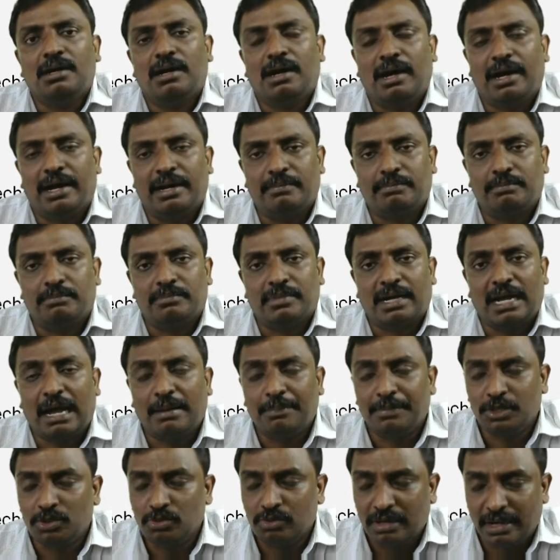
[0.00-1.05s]
I'm
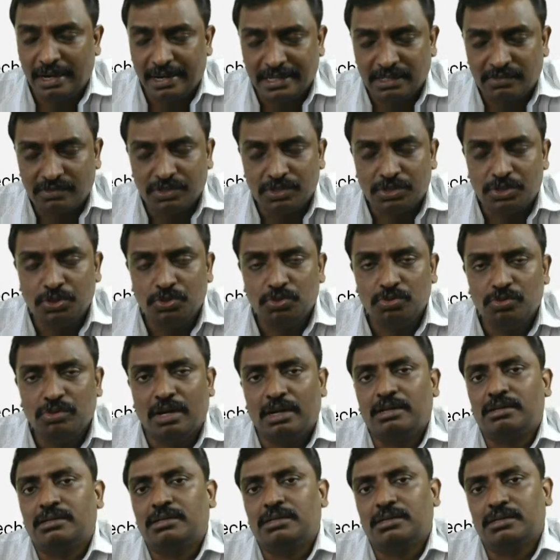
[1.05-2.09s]
happy to connect with you
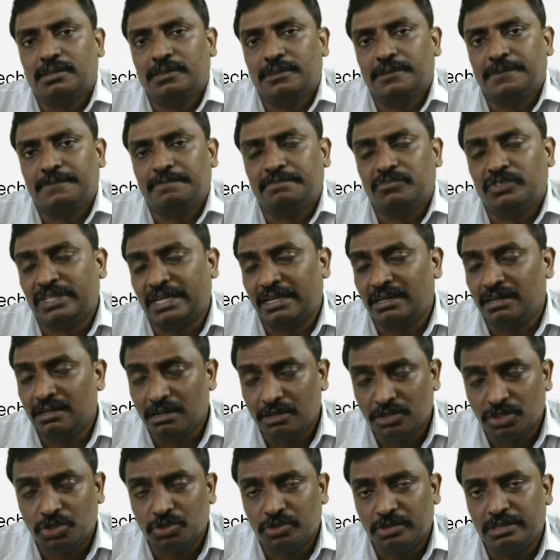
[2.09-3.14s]
and we can
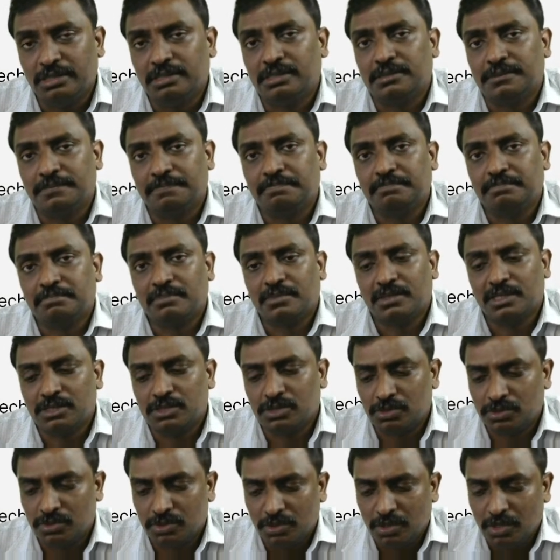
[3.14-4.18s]
learn together.
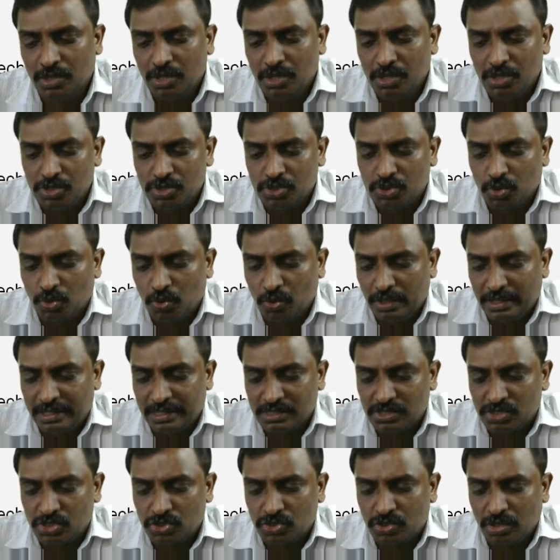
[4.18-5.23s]
So let
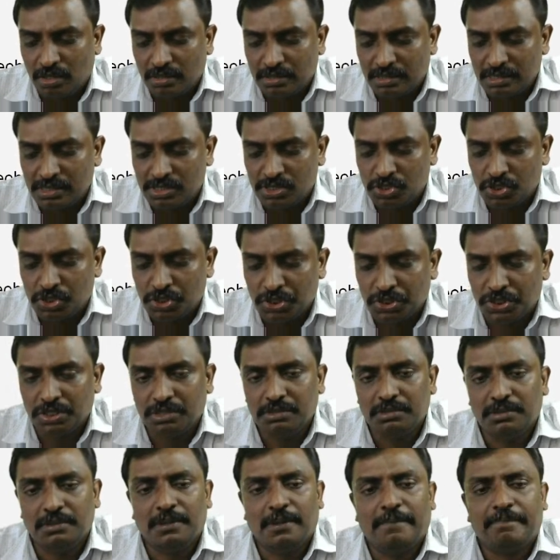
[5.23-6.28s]
us start this
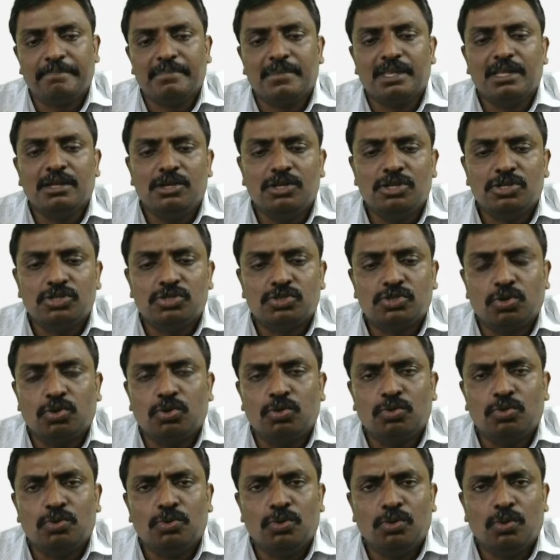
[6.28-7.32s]
session.
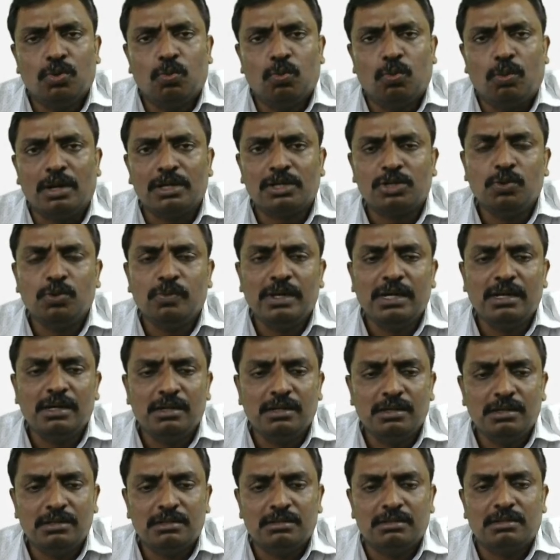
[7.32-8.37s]
So what you will
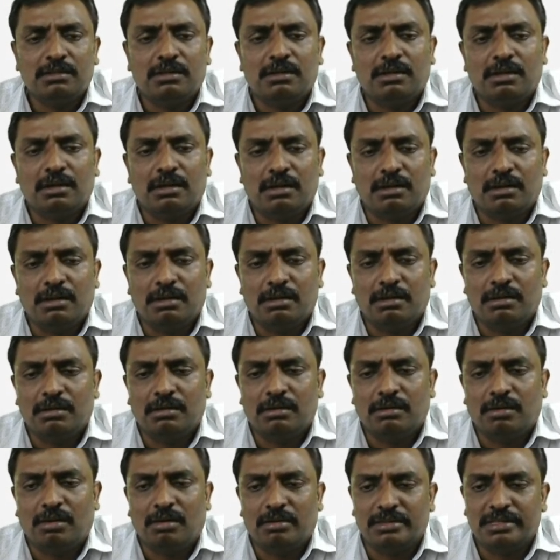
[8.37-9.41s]
learn
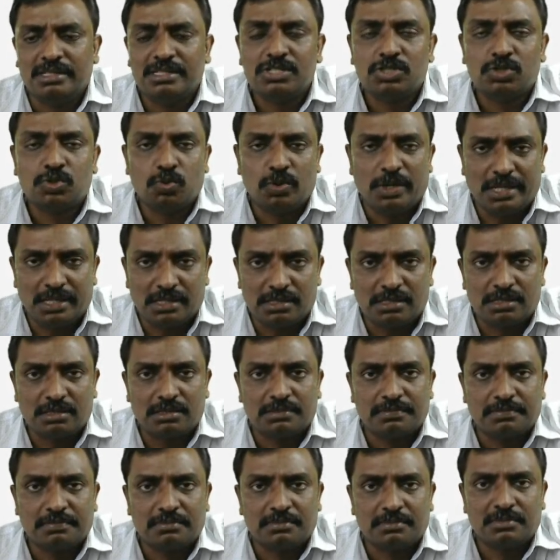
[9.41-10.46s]
on these 2 days,
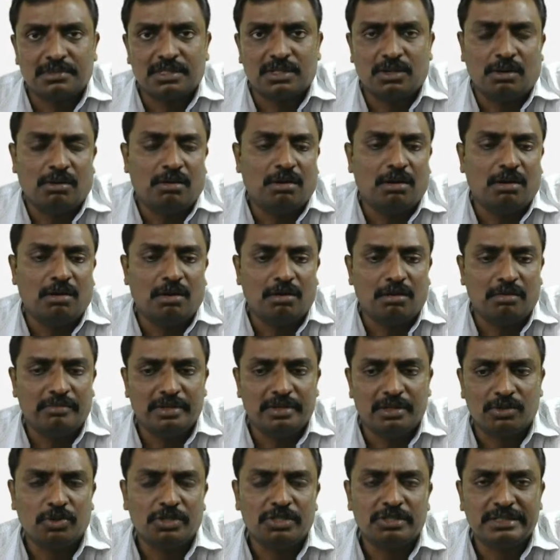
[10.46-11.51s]
we
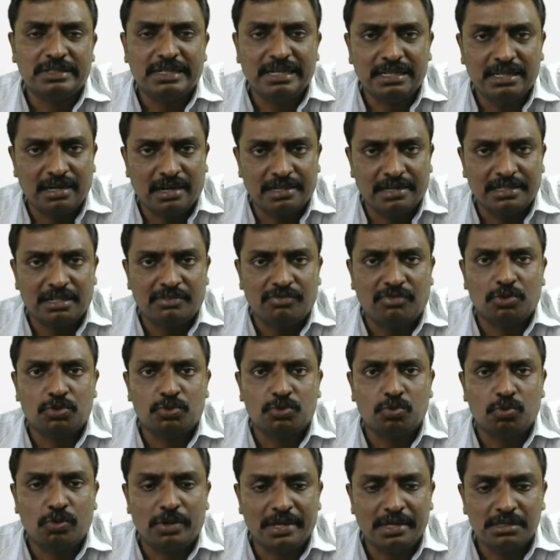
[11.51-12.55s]
are going to get connected for
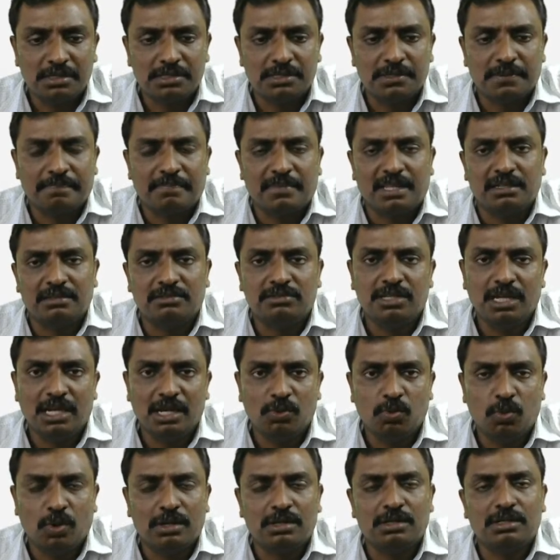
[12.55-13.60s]
2 days. Day
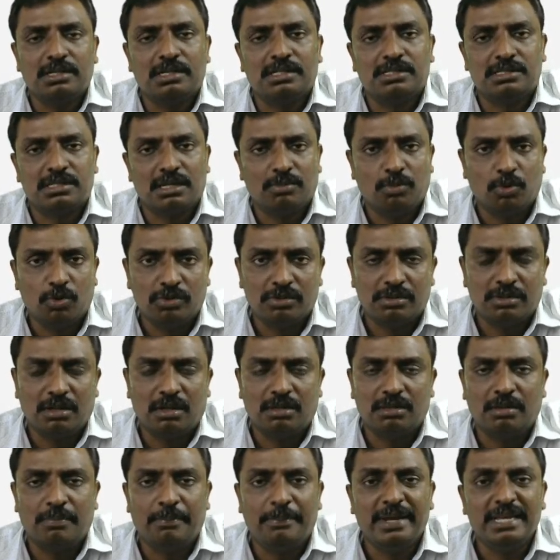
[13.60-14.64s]
1 is about
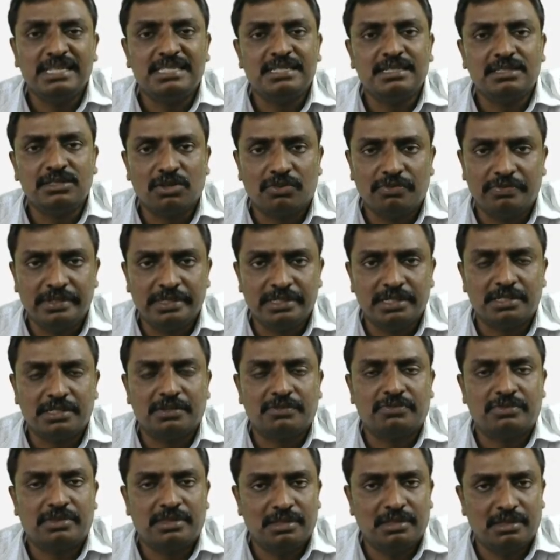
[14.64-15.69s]
the basics of
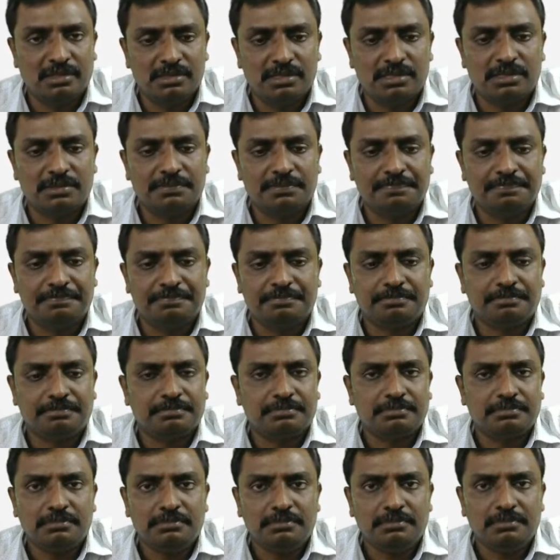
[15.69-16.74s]
Internet of Things,
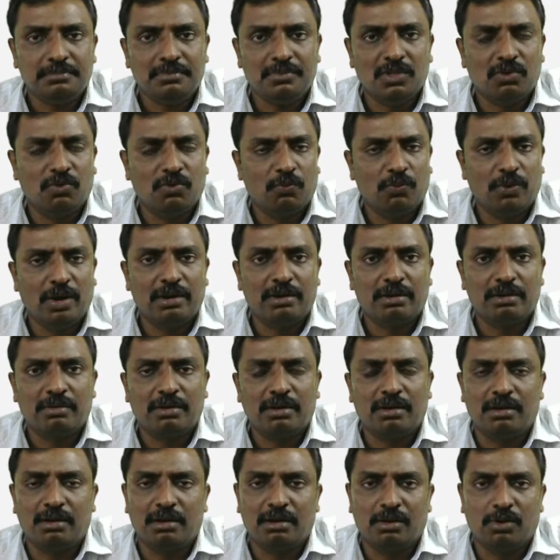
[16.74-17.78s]
where
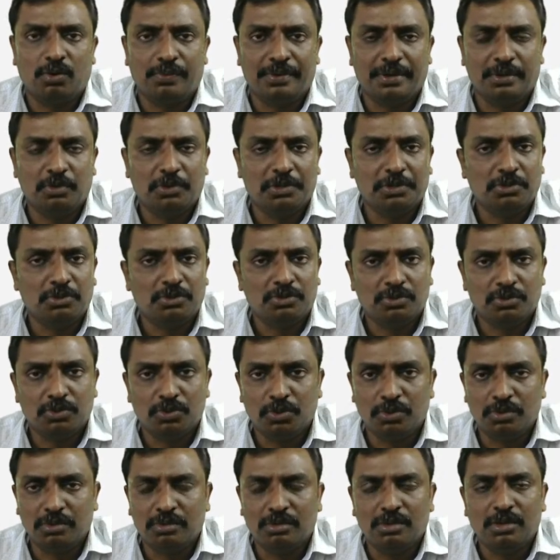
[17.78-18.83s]
we are going to
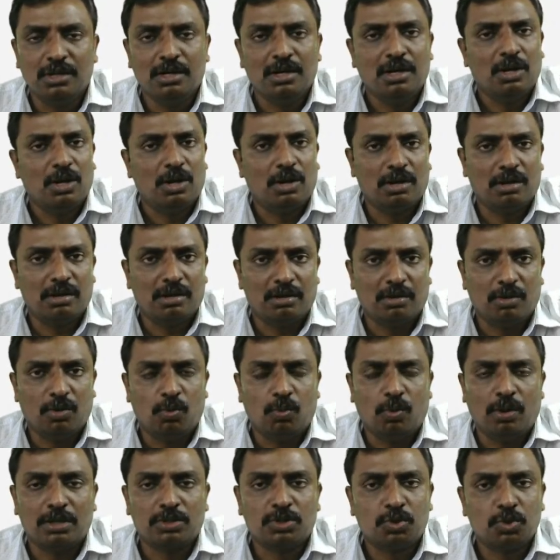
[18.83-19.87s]

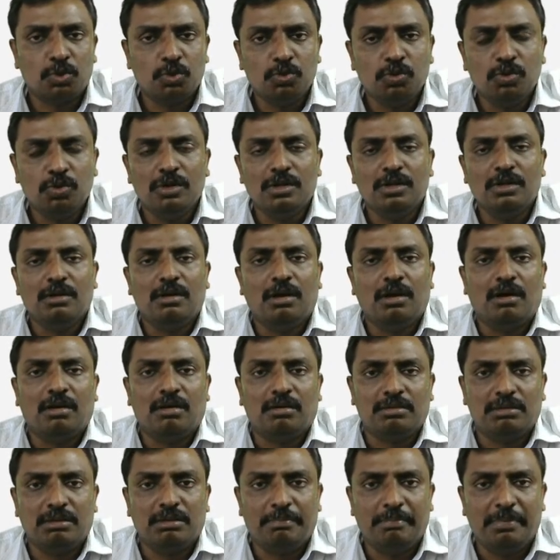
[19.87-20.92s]
walk through
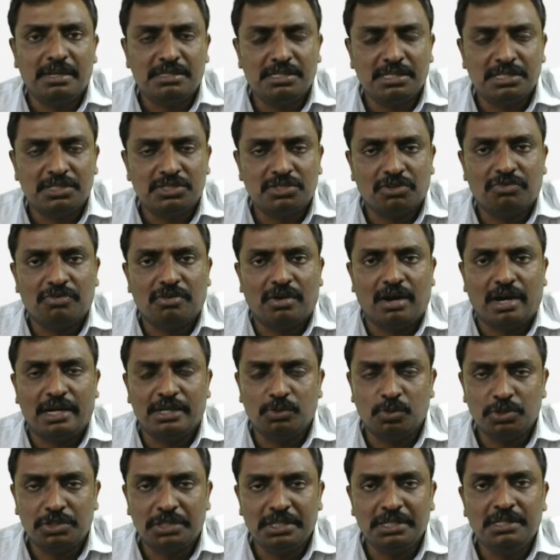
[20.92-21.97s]
the basics of
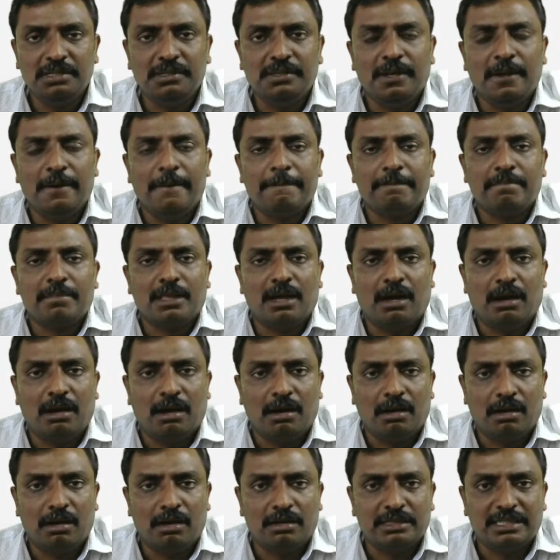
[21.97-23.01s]
IoT,
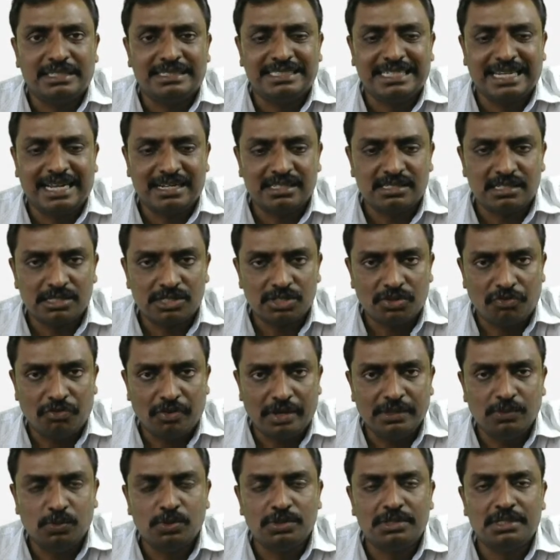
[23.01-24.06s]
the challenges of
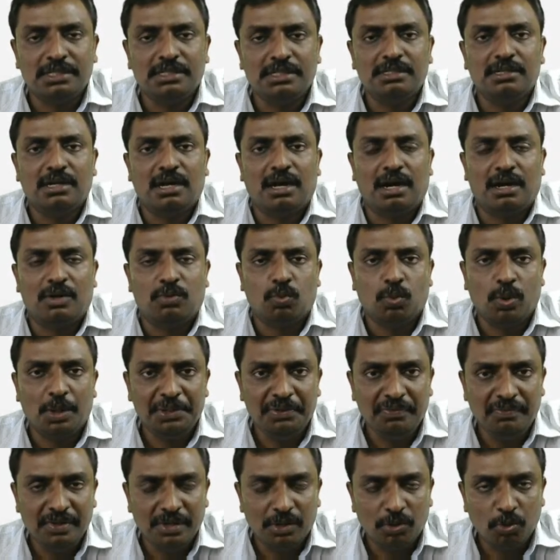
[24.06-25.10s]
IoT, and
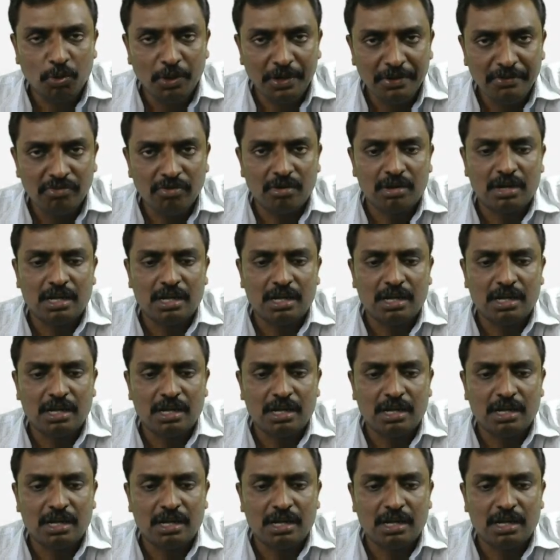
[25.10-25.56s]
why we are going for